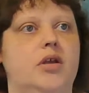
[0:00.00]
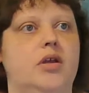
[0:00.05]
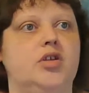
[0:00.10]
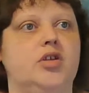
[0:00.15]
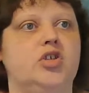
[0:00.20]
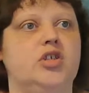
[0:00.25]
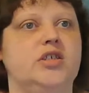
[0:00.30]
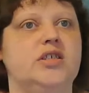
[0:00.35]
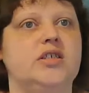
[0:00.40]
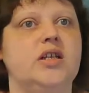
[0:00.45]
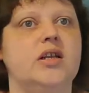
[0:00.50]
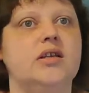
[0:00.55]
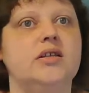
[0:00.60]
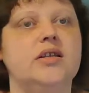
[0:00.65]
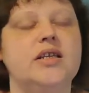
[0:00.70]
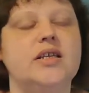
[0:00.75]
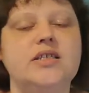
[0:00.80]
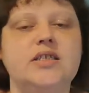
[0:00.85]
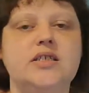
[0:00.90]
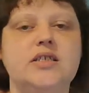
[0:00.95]
Just
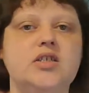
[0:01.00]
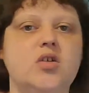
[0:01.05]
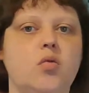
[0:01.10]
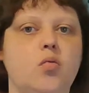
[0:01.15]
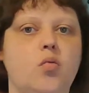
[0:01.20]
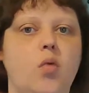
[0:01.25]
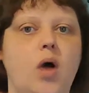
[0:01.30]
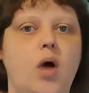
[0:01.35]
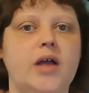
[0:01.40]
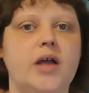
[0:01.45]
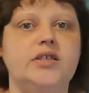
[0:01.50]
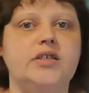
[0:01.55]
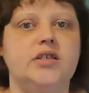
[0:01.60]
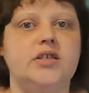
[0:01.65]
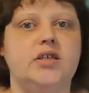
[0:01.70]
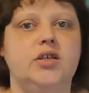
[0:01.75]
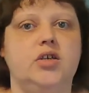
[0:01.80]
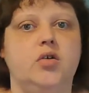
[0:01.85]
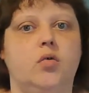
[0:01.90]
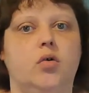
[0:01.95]
listen to what
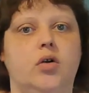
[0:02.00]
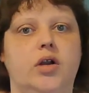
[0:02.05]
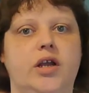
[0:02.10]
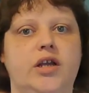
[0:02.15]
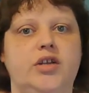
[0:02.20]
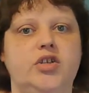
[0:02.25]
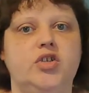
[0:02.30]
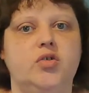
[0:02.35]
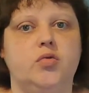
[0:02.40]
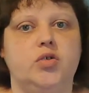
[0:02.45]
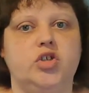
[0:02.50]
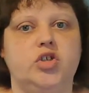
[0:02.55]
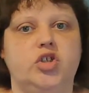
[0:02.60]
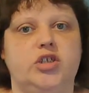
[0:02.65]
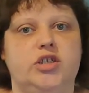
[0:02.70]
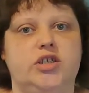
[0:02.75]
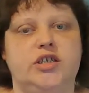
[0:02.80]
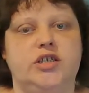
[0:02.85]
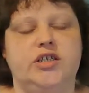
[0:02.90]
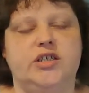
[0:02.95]
your
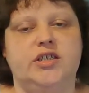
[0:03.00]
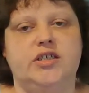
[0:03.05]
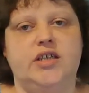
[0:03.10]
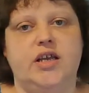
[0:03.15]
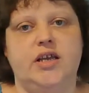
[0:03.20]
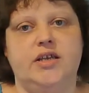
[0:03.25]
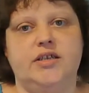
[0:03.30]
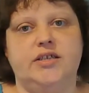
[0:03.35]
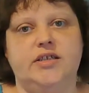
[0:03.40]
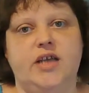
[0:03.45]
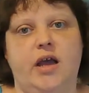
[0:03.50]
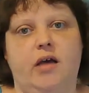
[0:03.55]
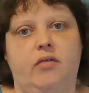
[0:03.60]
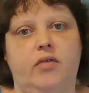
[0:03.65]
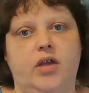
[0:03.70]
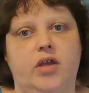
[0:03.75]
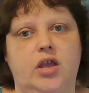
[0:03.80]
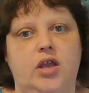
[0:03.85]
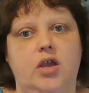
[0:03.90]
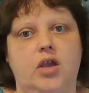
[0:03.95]
intuition is
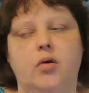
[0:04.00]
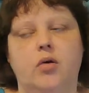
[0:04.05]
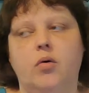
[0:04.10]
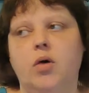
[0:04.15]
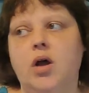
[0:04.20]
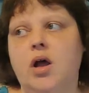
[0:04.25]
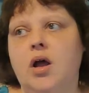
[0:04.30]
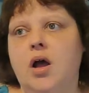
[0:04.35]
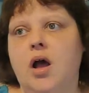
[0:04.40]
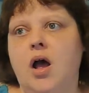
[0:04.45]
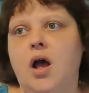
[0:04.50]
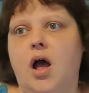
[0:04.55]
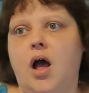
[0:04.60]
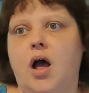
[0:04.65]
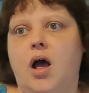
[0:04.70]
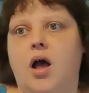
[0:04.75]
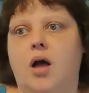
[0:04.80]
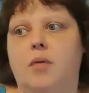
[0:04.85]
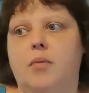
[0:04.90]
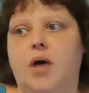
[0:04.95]
telling you.
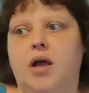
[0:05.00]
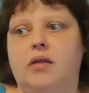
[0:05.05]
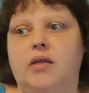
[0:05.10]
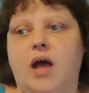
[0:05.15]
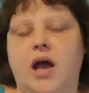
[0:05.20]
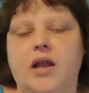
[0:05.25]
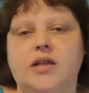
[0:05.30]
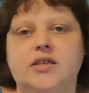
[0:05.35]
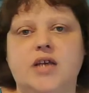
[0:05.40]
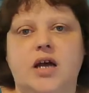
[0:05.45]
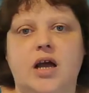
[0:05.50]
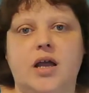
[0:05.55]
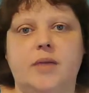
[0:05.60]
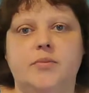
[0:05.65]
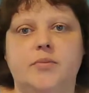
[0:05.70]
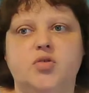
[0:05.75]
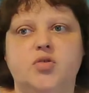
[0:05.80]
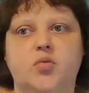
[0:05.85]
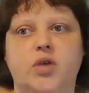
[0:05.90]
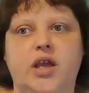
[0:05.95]
A lot of
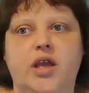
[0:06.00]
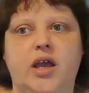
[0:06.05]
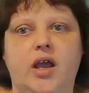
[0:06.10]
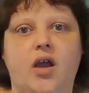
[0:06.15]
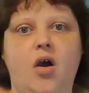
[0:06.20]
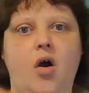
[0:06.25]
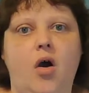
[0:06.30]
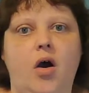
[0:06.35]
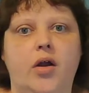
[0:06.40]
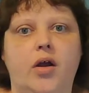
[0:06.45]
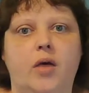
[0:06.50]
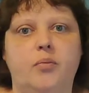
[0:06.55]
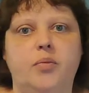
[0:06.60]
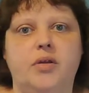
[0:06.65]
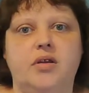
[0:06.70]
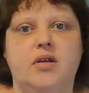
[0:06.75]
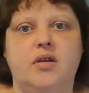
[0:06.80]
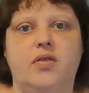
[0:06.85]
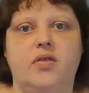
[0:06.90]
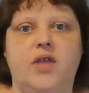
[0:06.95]
times we get caught up
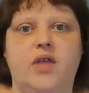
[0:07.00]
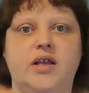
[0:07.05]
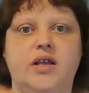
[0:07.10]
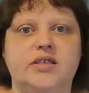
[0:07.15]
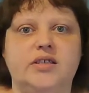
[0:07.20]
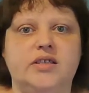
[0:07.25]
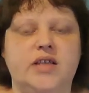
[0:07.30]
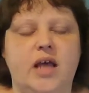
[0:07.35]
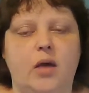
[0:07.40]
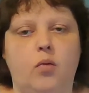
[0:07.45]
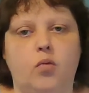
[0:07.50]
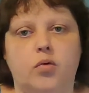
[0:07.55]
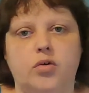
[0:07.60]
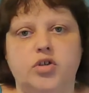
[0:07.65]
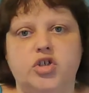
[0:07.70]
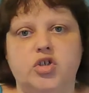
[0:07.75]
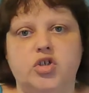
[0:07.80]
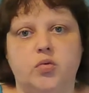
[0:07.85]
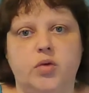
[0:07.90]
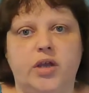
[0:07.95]
in the things that we're
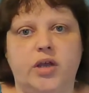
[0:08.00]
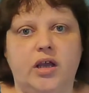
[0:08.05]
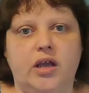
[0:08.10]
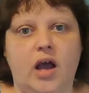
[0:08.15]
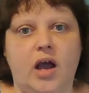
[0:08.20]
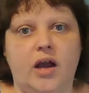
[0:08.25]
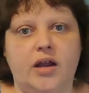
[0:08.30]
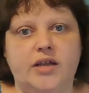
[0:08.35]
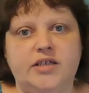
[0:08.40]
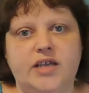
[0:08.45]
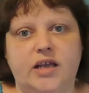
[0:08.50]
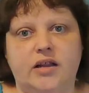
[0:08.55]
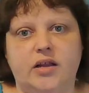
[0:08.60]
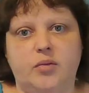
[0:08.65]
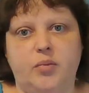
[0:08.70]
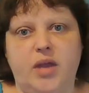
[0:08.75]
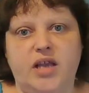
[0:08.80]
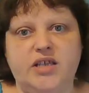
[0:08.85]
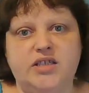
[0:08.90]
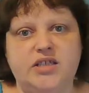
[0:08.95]
doing on a daily
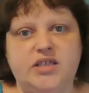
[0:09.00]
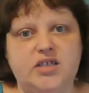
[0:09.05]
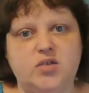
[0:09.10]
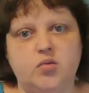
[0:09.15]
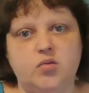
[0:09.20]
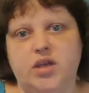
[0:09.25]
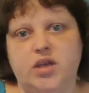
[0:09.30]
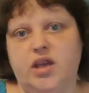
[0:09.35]
basis. We